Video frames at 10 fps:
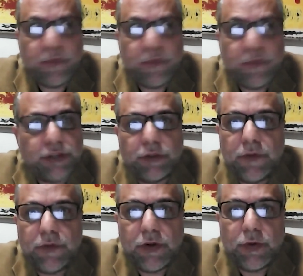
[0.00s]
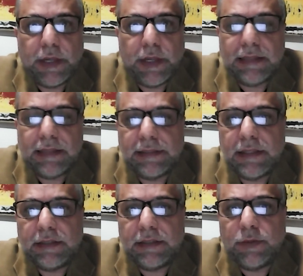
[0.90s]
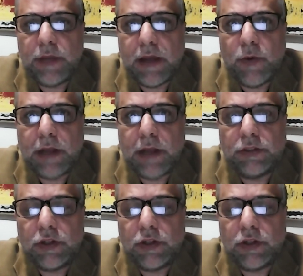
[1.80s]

First of all, we can understand that we are